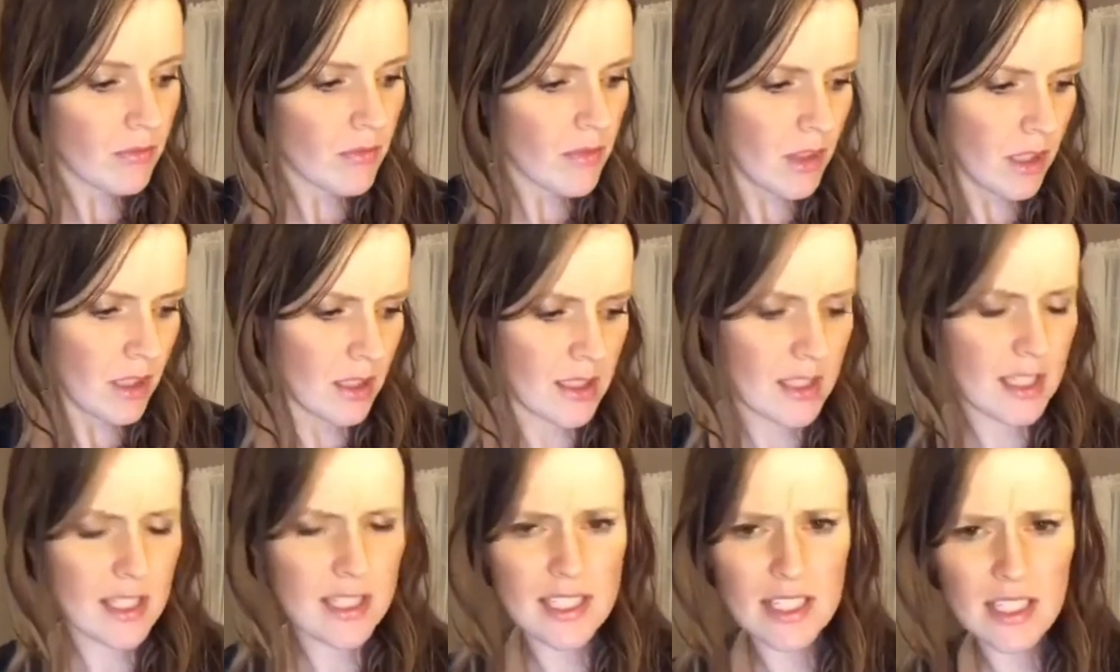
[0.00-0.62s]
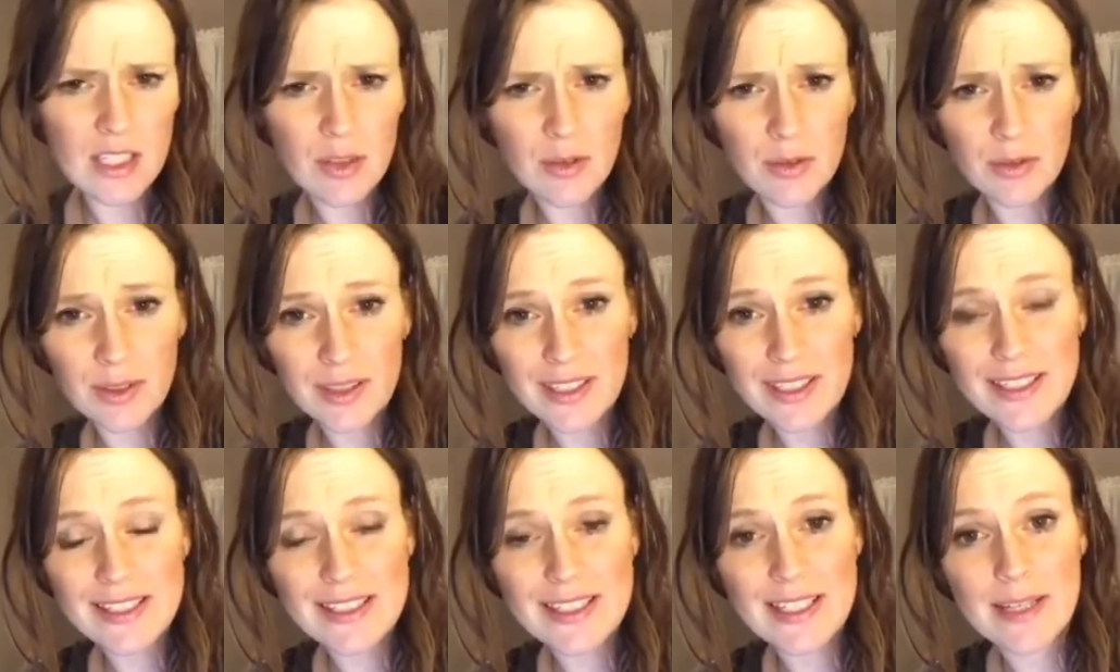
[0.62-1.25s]
to dig
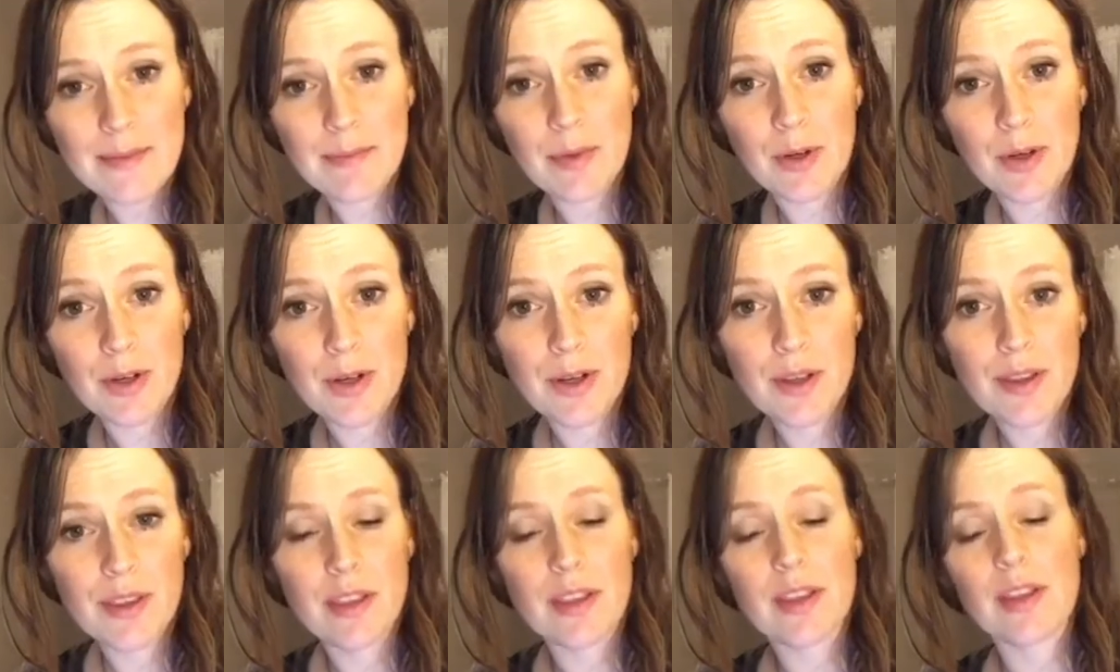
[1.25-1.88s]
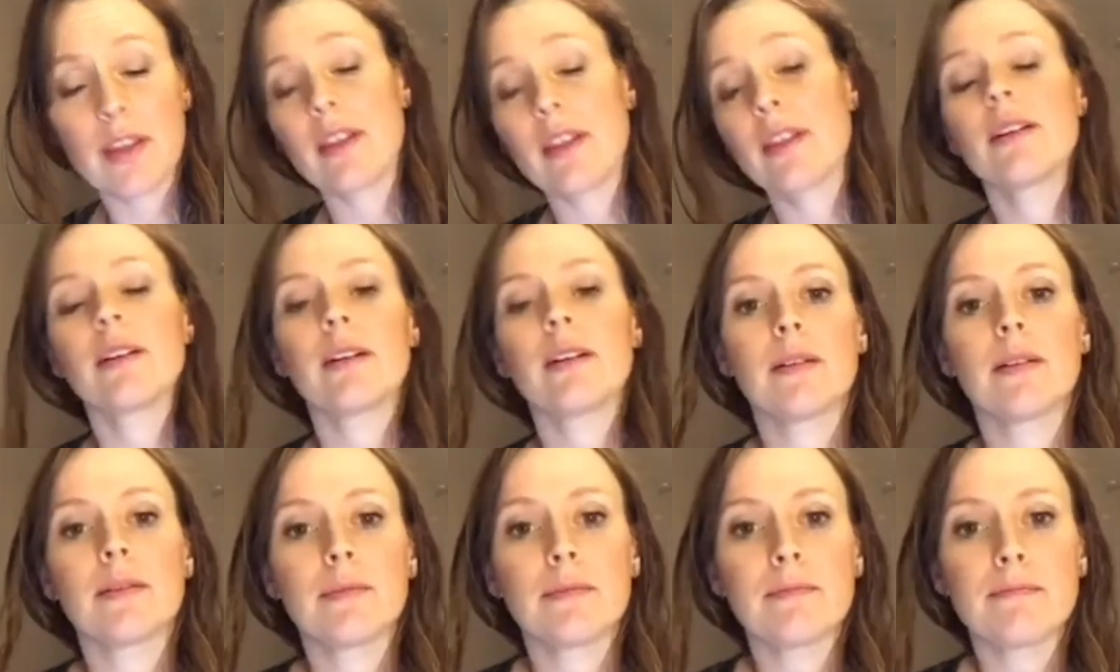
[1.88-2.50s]
really deeper than
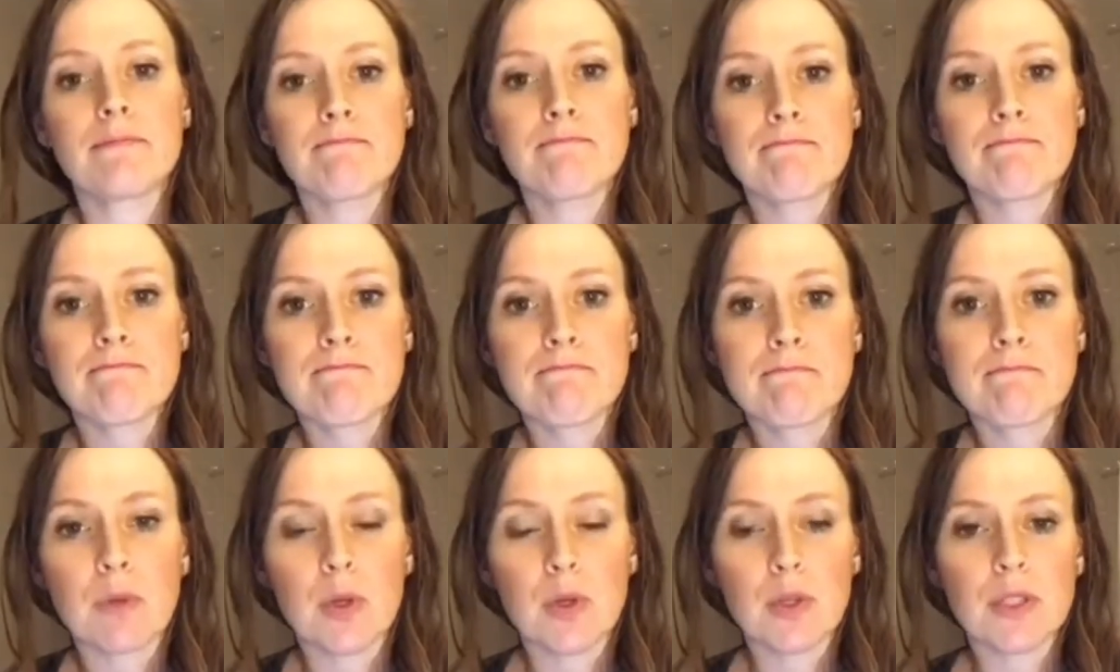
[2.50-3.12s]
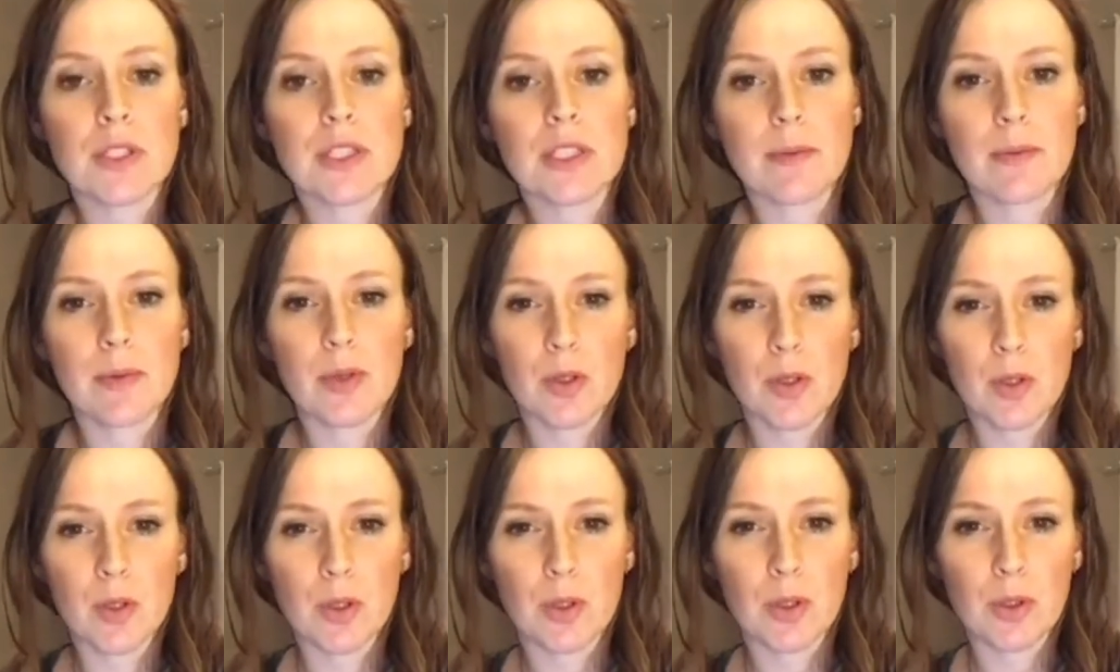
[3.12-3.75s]
most
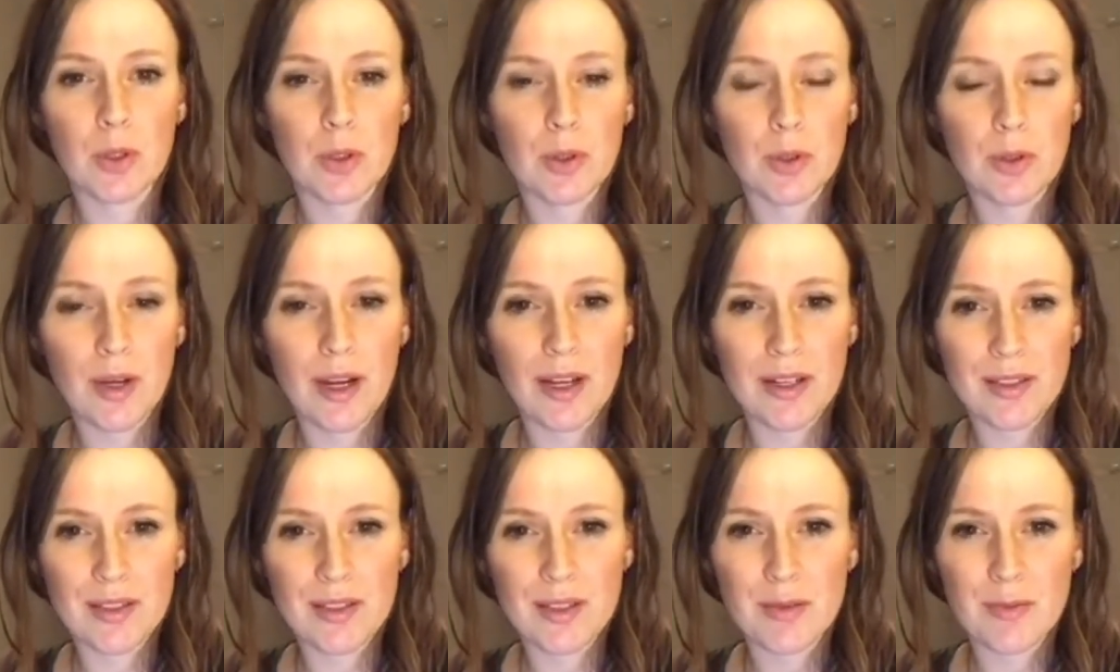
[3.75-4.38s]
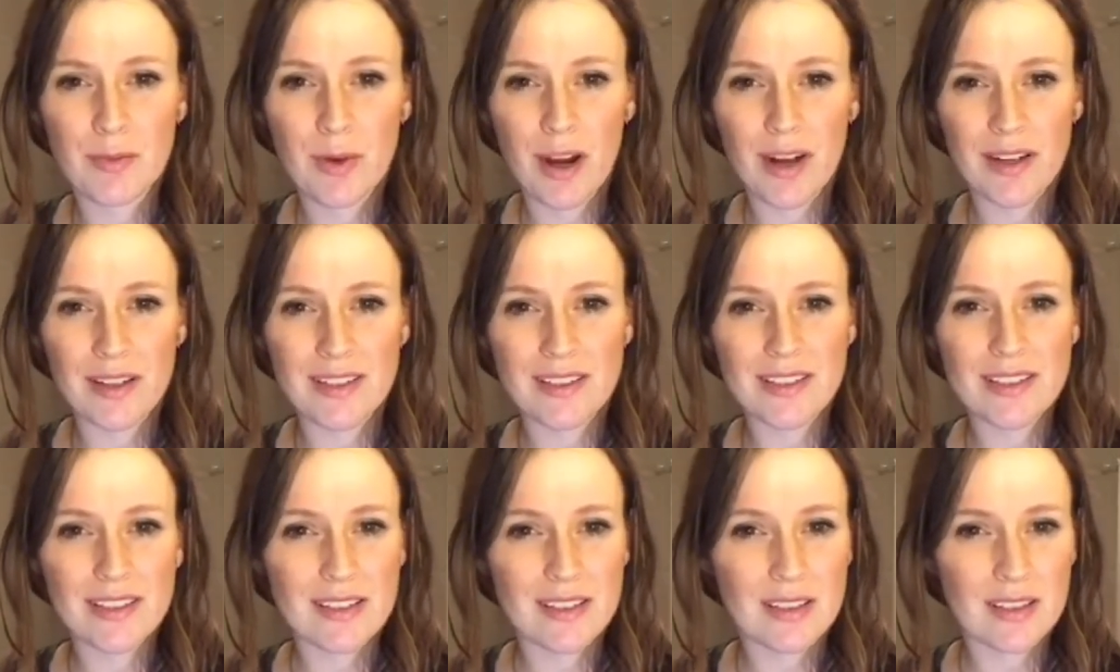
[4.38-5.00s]
typical gratitude
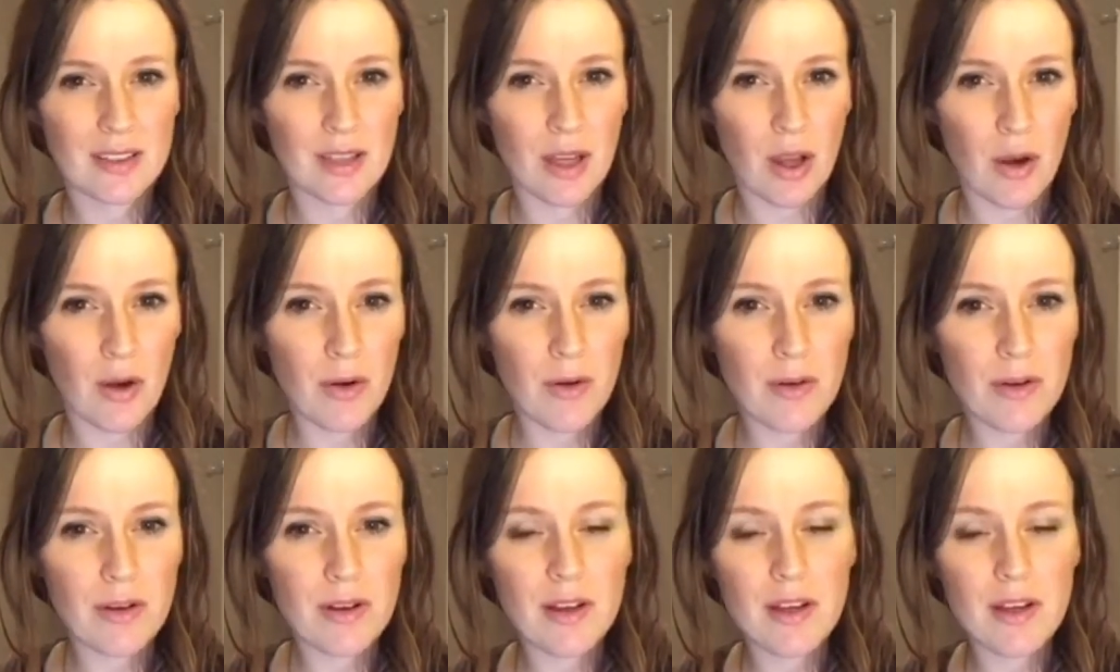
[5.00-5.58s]
practices go.